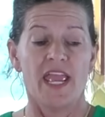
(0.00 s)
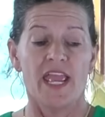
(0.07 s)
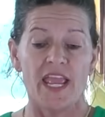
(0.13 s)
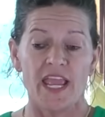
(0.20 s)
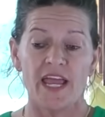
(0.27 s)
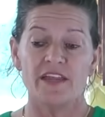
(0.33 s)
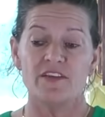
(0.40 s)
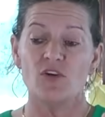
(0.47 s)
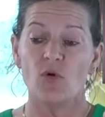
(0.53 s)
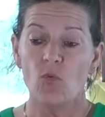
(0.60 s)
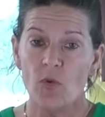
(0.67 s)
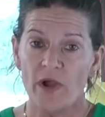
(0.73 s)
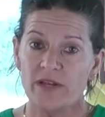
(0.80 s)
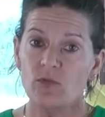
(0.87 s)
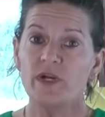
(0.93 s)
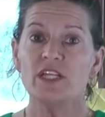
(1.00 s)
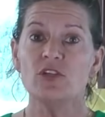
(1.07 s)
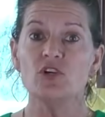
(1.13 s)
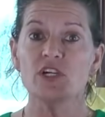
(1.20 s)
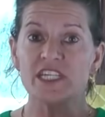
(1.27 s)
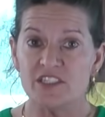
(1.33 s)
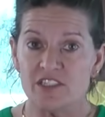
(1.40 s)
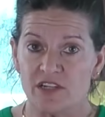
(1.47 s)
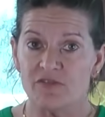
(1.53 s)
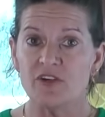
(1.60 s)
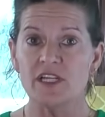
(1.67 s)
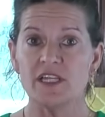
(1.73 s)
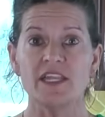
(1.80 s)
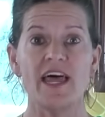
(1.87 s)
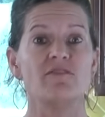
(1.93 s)
And when we look at
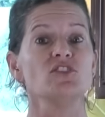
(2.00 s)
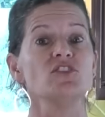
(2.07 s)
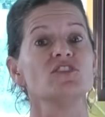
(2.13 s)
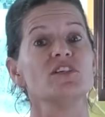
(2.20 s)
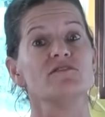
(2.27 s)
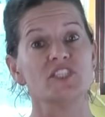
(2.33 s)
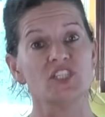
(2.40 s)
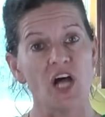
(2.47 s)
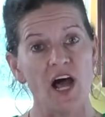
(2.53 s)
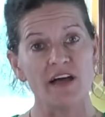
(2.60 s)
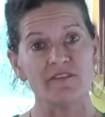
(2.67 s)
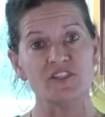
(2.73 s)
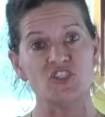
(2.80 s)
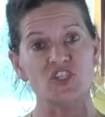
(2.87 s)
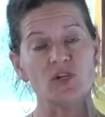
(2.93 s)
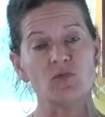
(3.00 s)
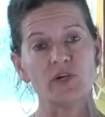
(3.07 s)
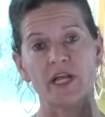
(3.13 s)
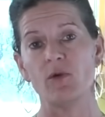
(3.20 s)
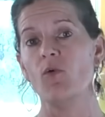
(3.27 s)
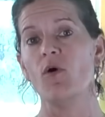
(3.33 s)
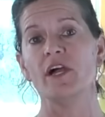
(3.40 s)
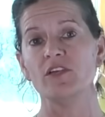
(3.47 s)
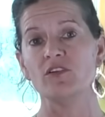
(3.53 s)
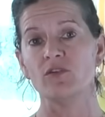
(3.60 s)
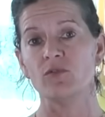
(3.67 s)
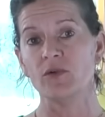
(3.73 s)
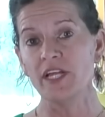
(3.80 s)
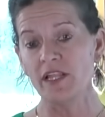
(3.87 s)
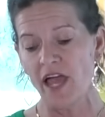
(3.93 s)
different levels of autophagy, what I want you to
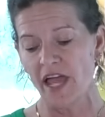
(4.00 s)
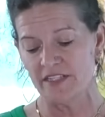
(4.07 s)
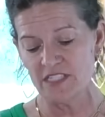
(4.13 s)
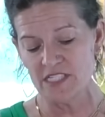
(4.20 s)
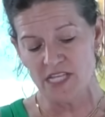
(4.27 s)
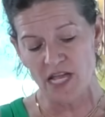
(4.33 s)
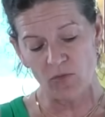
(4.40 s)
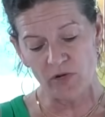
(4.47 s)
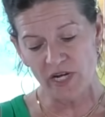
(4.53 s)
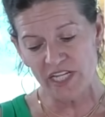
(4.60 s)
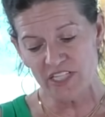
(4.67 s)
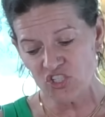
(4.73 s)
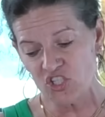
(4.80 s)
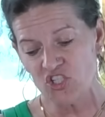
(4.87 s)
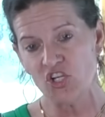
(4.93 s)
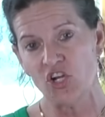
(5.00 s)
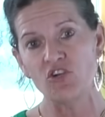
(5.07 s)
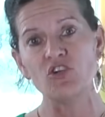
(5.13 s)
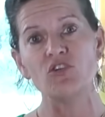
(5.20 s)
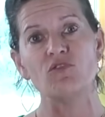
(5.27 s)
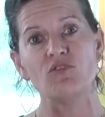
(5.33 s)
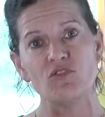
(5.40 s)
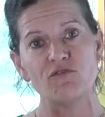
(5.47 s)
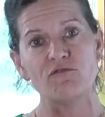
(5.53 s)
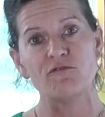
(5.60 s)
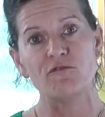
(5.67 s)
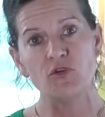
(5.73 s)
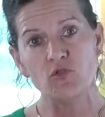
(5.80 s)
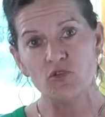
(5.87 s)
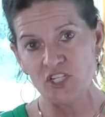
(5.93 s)
realize is that when I show you the
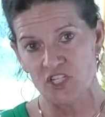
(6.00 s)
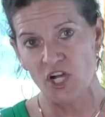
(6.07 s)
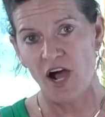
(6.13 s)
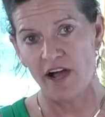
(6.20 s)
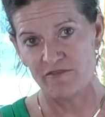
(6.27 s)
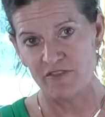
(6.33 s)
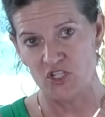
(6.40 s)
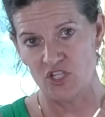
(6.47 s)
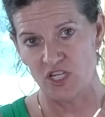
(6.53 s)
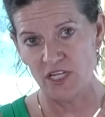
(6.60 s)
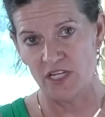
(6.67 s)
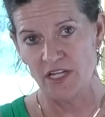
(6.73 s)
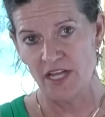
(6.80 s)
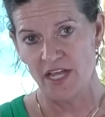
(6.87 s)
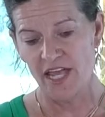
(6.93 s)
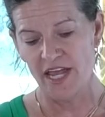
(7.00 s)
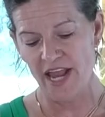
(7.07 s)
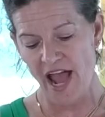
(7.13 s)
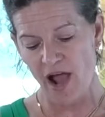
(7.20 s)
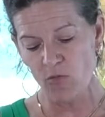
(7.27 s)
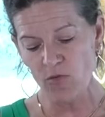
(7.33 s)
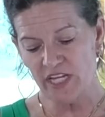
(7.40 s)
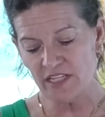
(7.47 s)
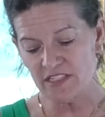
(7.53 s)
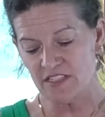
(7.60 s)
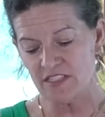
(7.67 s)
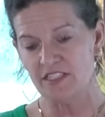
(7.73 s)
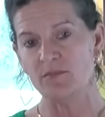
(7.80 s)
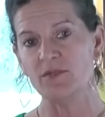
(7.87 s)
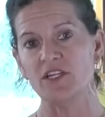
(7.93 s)
food autophagy and how we can
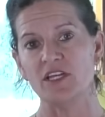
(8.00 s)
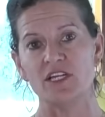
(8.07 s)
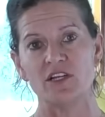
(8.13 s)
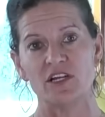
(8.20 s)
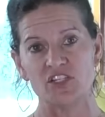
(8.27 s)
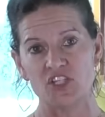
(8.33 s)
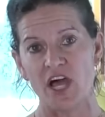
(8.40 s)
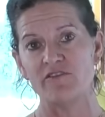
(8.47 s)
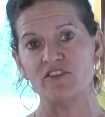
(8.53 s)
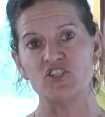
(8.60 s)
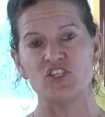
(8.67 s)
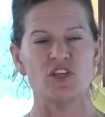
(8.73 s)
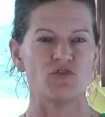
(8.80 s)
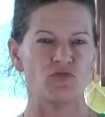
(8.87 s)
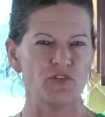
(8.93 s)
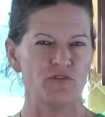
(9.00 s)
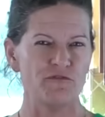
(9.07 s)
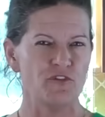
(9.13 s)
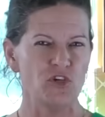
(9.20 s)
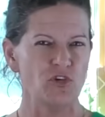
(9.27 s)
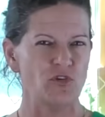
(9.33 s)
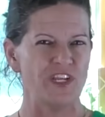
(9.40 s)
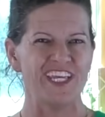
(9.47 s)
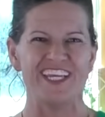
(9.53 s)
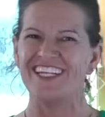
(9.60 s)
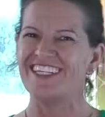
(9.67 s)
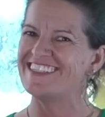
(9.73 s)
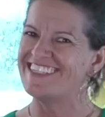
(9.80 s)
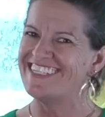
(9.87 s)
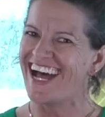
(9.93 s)
stimulate autophagy through food, it
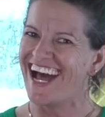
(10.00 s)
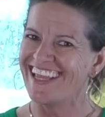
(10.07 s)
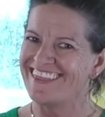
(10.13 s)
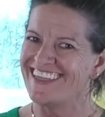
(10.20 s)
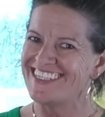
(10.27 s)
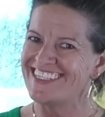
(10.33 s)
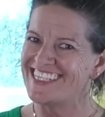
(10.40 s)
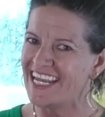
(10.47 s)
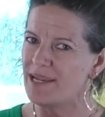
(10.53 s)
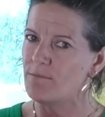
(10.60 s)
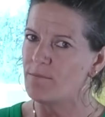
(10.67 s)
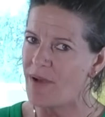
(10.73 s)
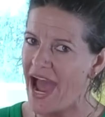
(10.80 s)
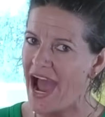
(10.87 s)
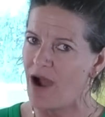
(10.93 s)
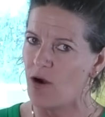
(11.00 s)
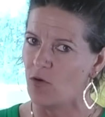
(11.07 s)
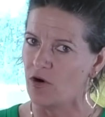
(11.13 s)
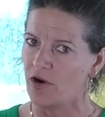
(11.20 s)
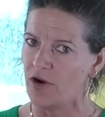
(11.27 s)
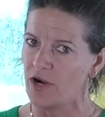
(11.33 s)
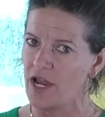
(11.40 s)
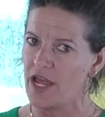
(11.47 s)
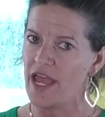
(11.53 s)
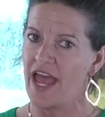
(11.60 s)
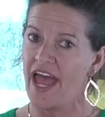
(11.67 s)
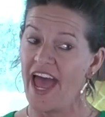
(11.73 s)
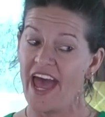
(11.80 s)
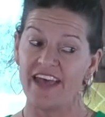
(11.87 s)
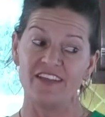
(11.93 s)
is not the same power
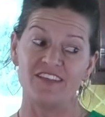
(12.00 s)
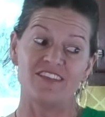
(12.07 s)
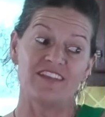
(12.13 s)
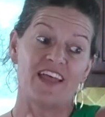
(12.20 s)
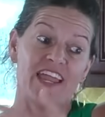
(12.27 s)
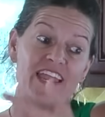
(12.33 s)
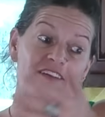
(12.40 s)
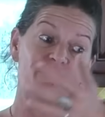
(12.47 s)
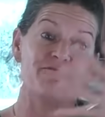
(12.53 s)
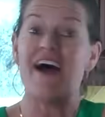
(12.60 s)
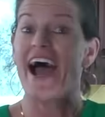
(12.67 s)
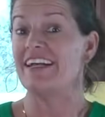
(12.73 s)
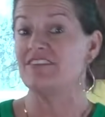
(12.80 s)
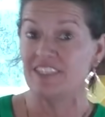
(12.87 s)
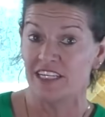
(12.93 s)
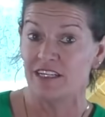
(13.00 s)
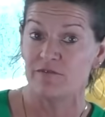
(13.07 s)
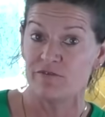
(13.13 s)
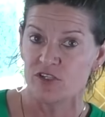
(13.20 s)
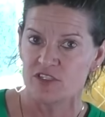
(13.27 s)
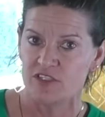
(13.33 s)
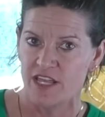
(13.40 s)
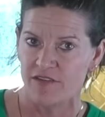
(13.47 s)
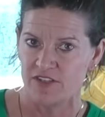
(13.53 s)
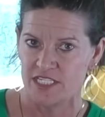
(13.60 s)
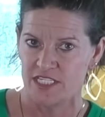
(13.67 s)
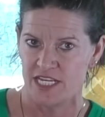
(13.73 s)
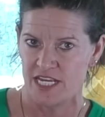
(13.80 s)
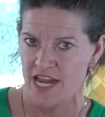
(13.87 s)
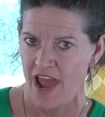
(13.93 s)
as like fasting for
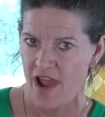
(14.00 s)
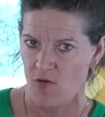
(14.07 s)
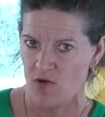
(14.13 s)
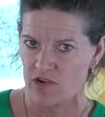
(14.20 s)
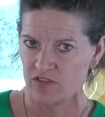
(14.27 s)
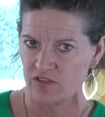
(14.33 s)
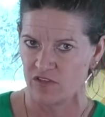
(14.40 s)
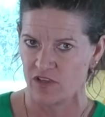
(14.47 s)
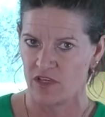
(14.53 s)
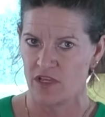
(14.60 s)
17 hours.